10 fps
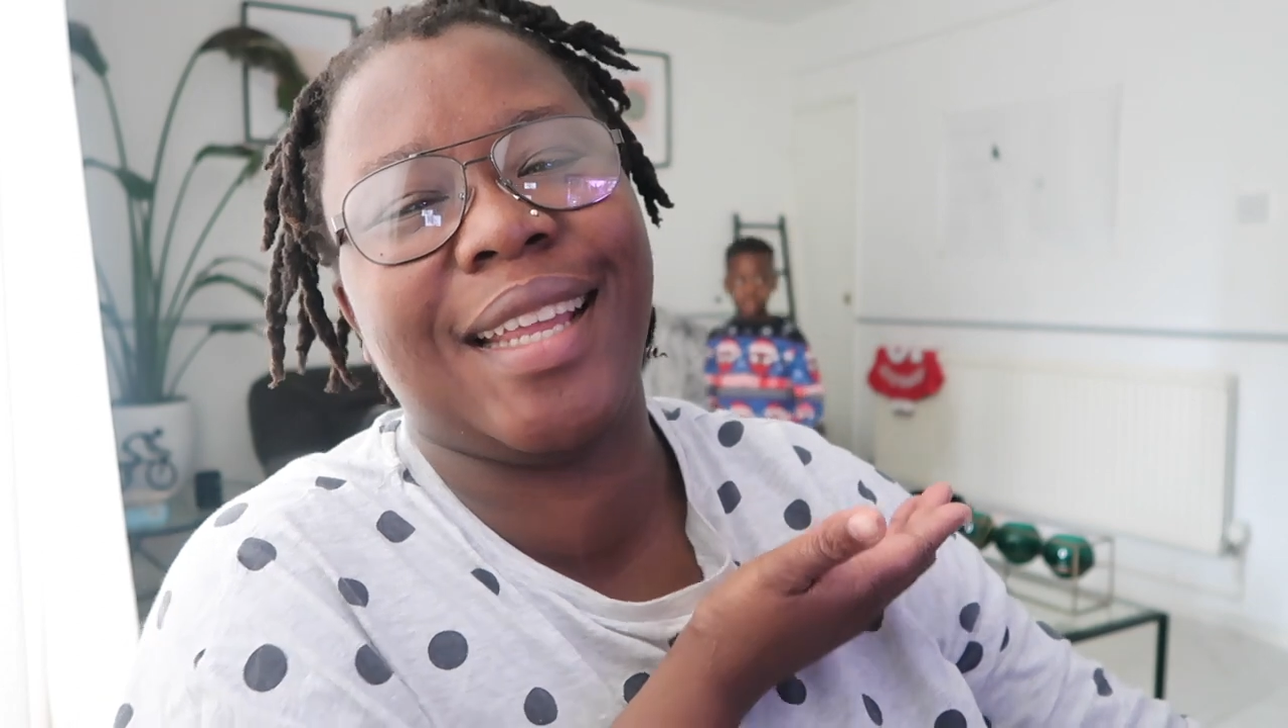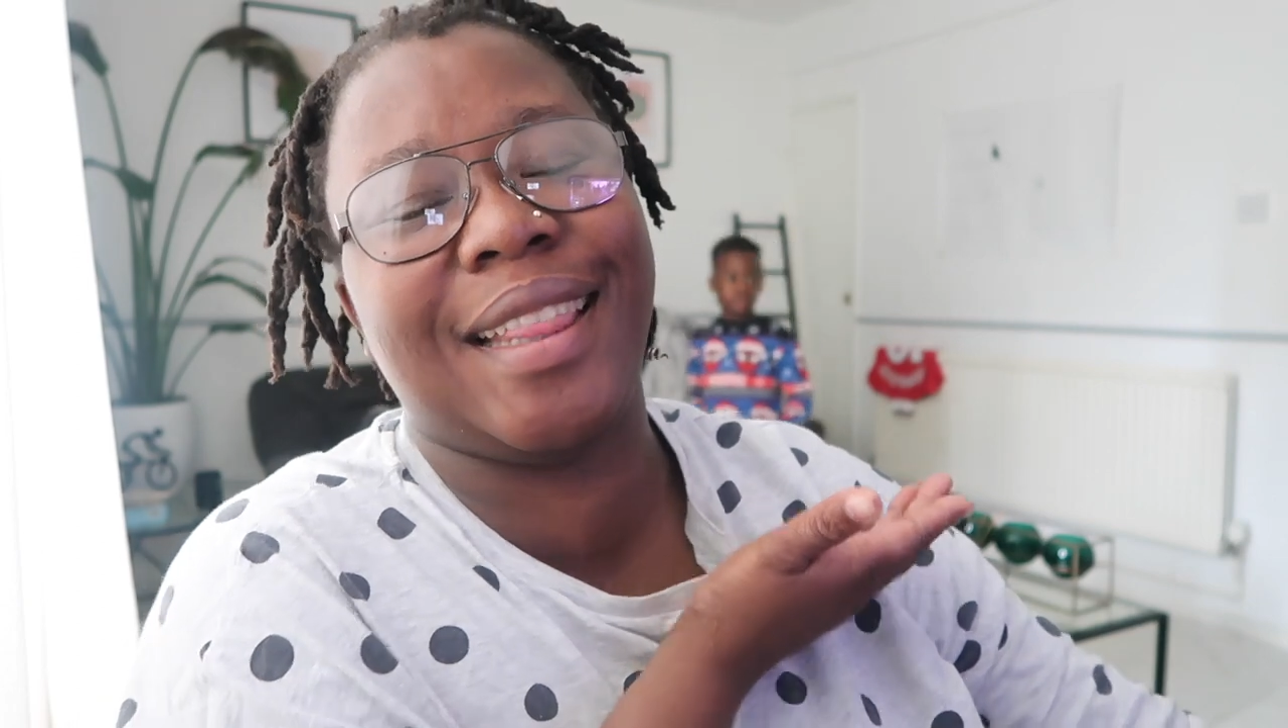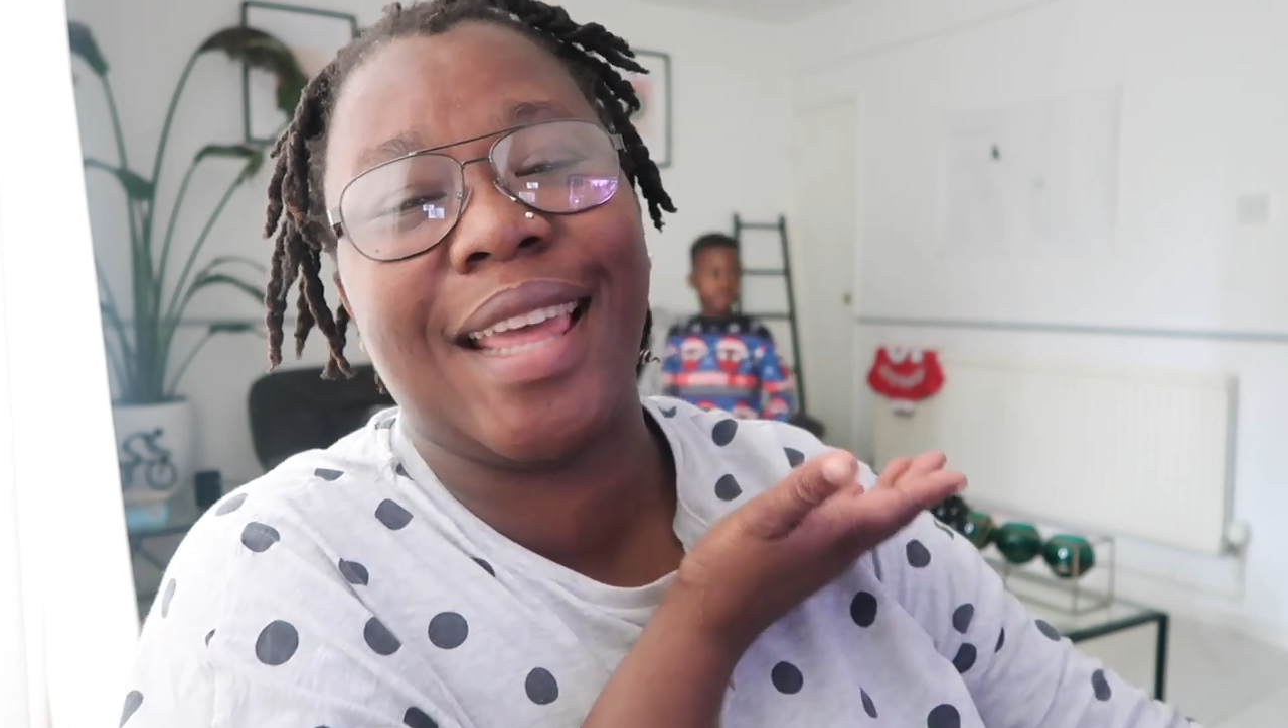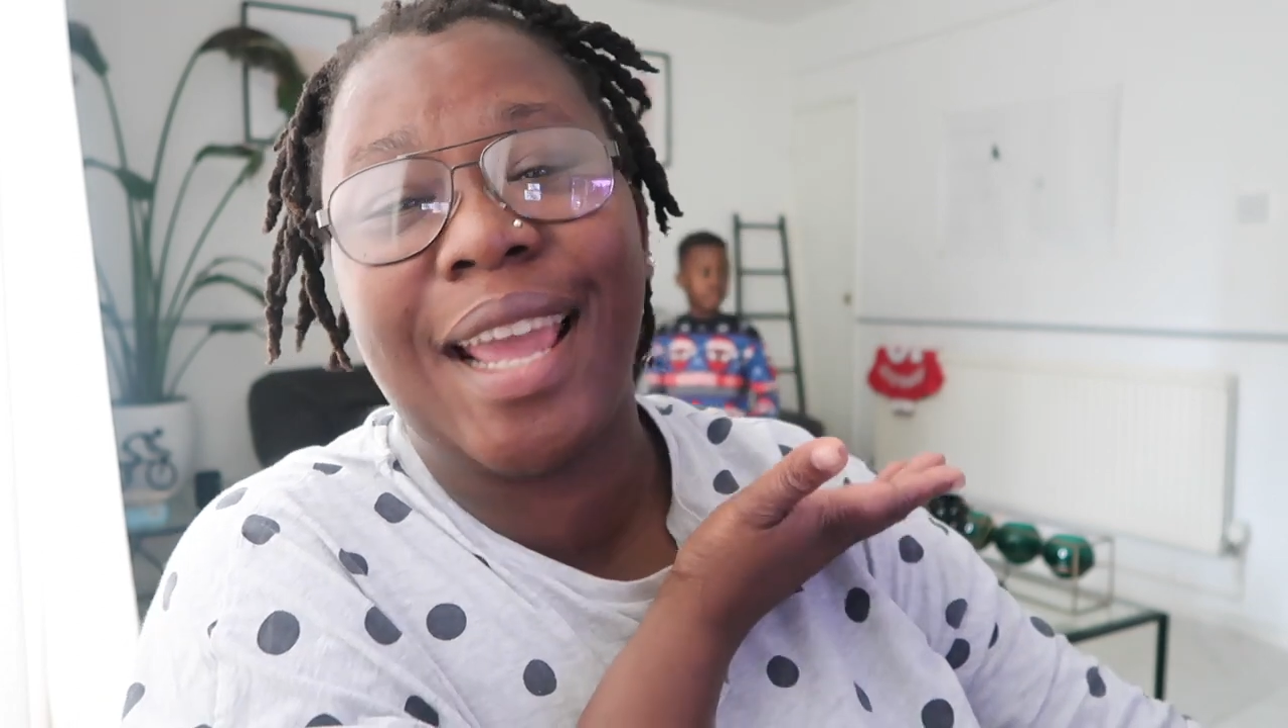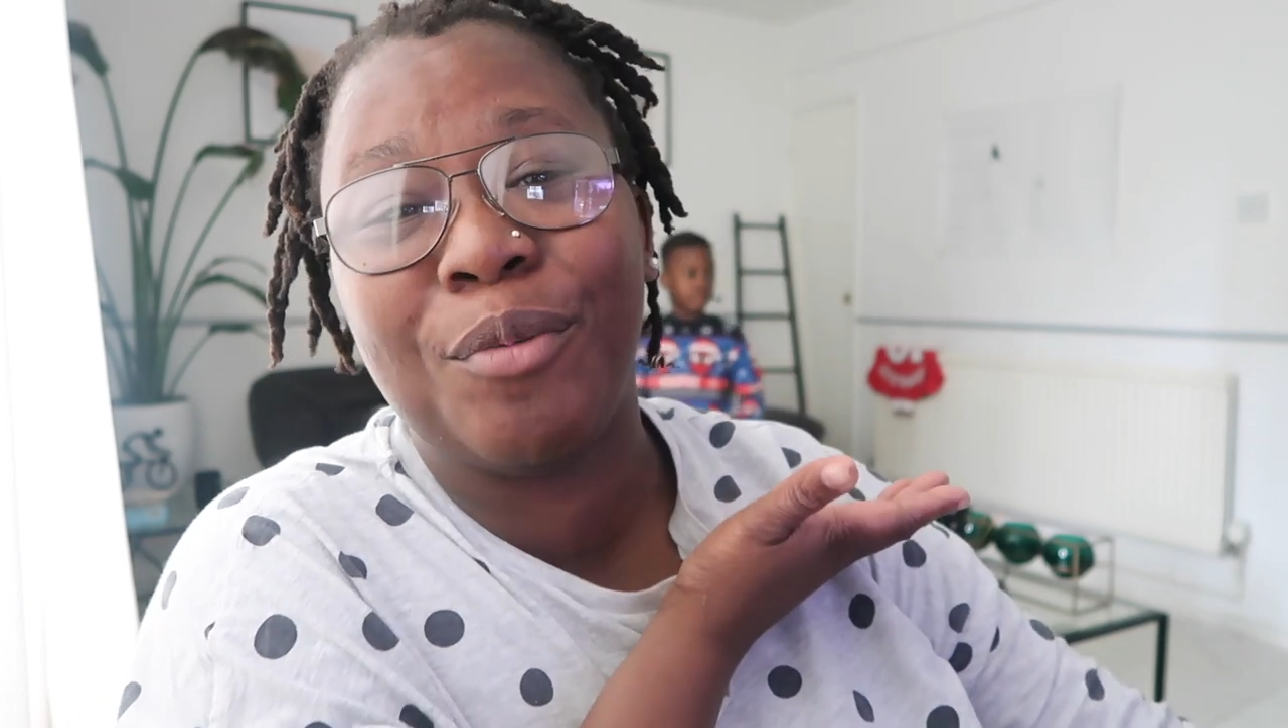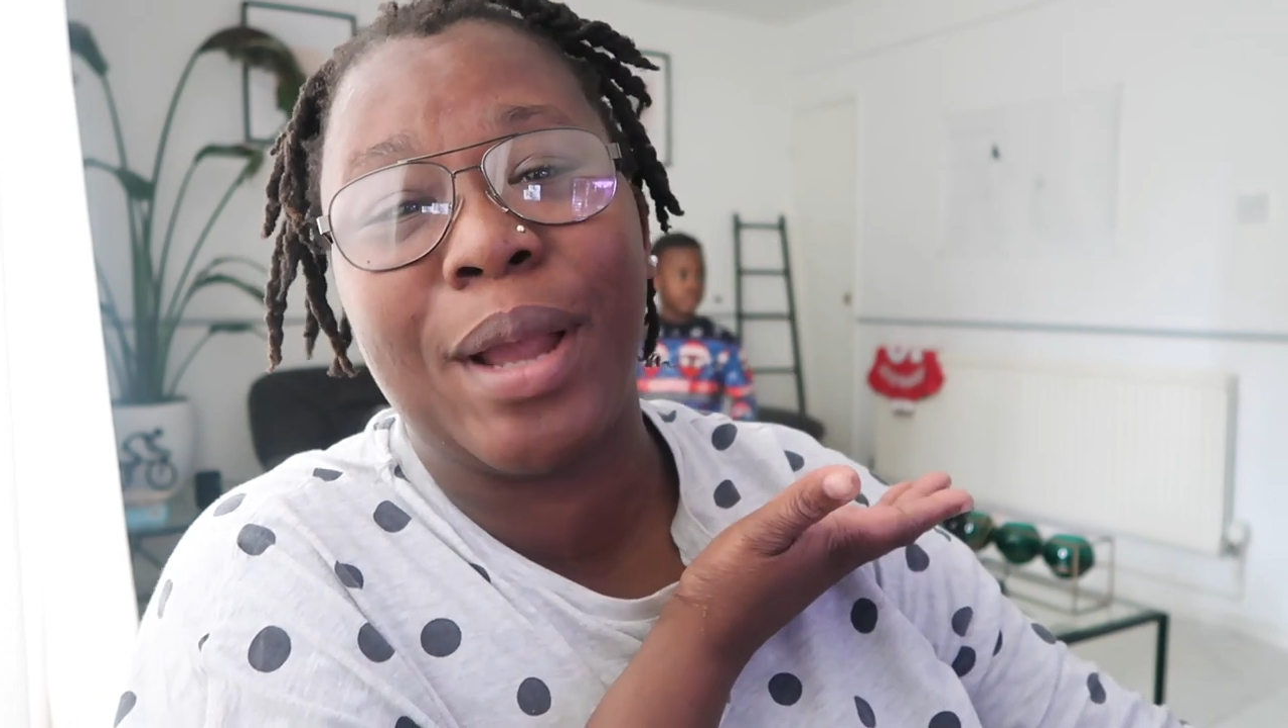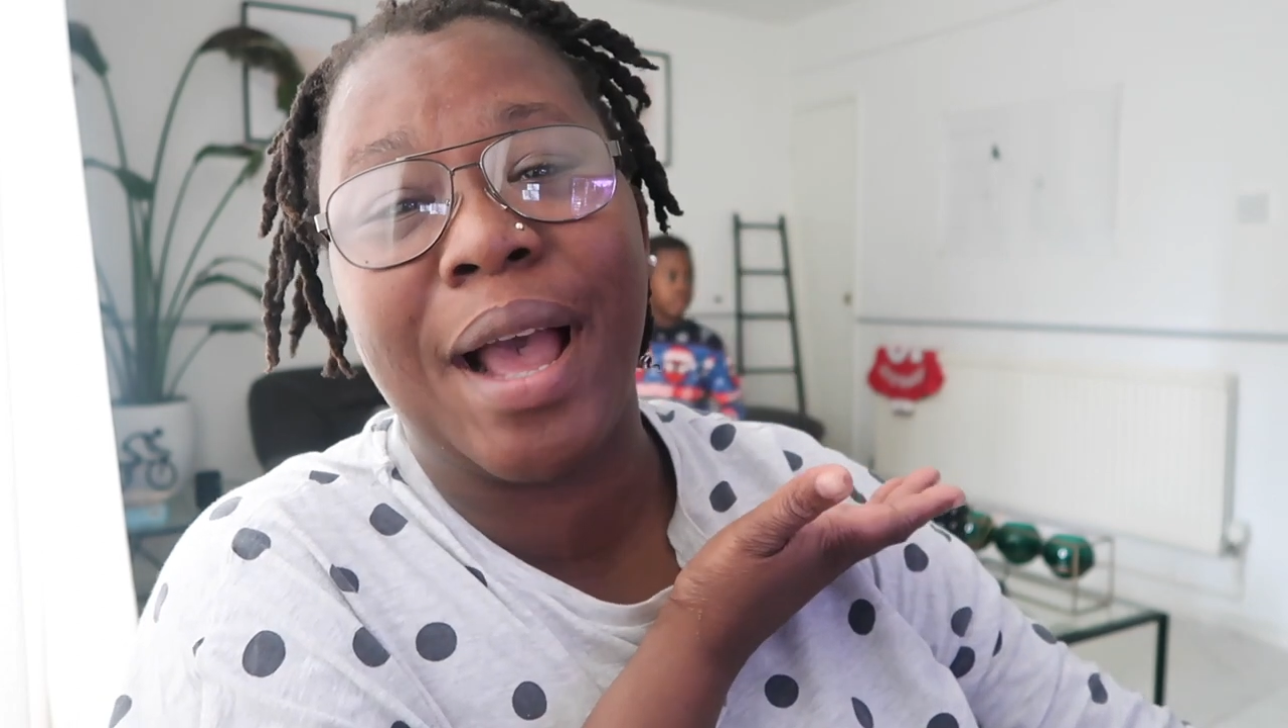they were